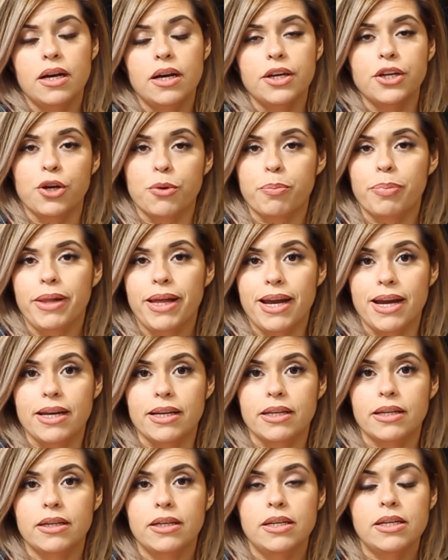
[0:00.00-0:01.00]
your
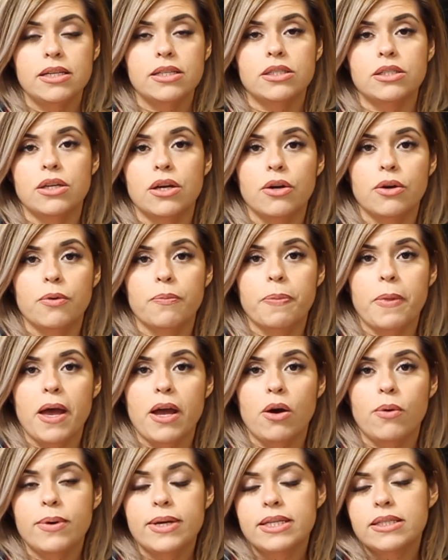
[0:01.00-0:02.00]
plan. So I
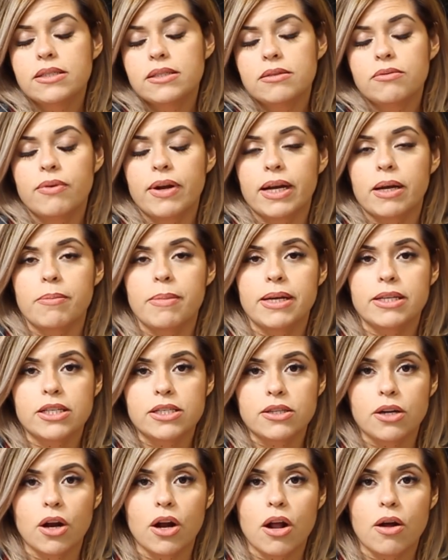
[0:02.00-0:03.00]
always recommend to
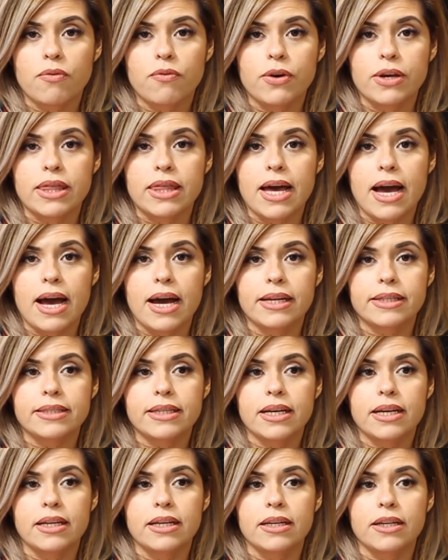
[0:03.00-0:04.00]
start off with that.
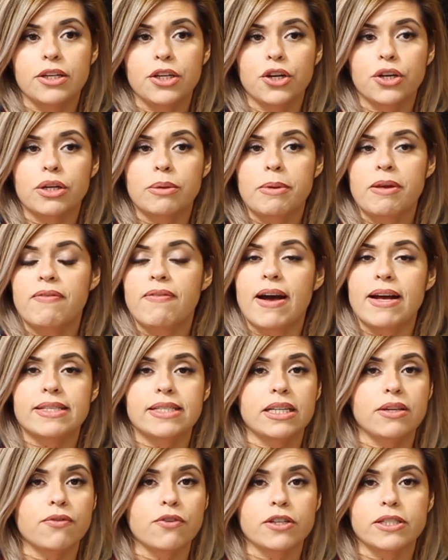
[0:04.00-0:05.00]
You're going to be
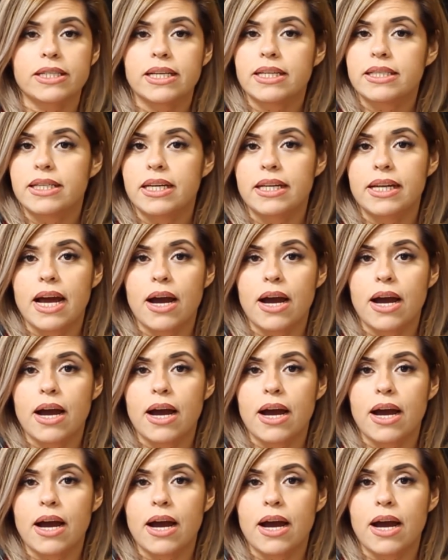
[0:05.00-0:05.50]
fasting for 16